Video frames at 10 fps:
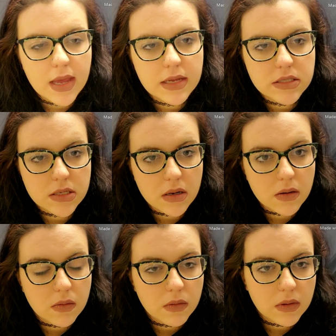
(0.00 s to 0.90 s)
And
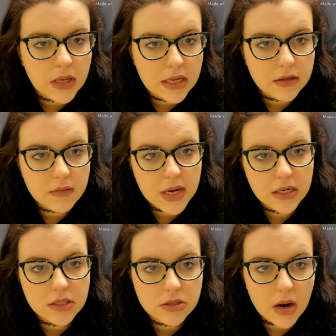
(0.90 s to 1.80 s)
so the man
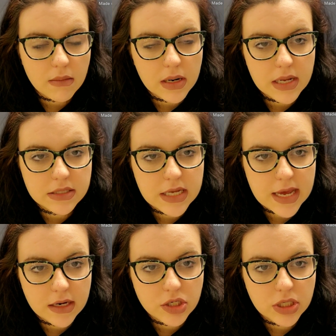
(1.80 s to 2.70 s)
described it as he
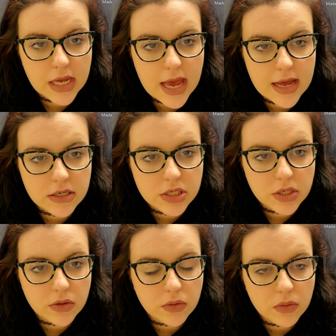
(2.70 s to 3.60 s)
actually had
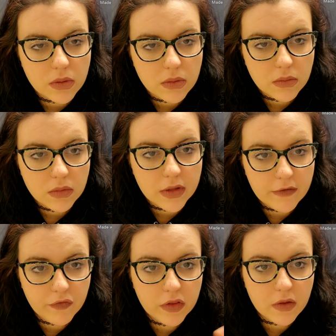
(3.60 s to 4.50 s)
to
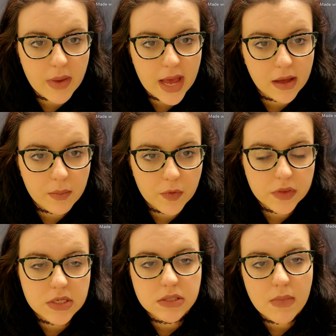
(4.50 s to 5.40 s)
lift the bag up with
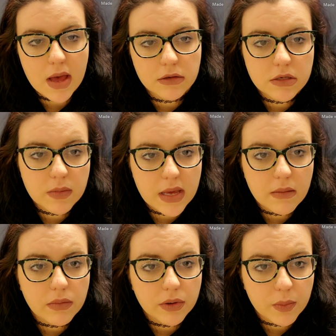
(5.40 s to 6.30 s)
his mouth to be
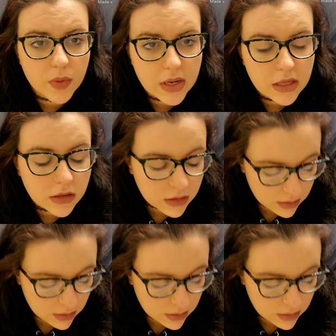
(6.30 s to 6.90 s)
able to breathe.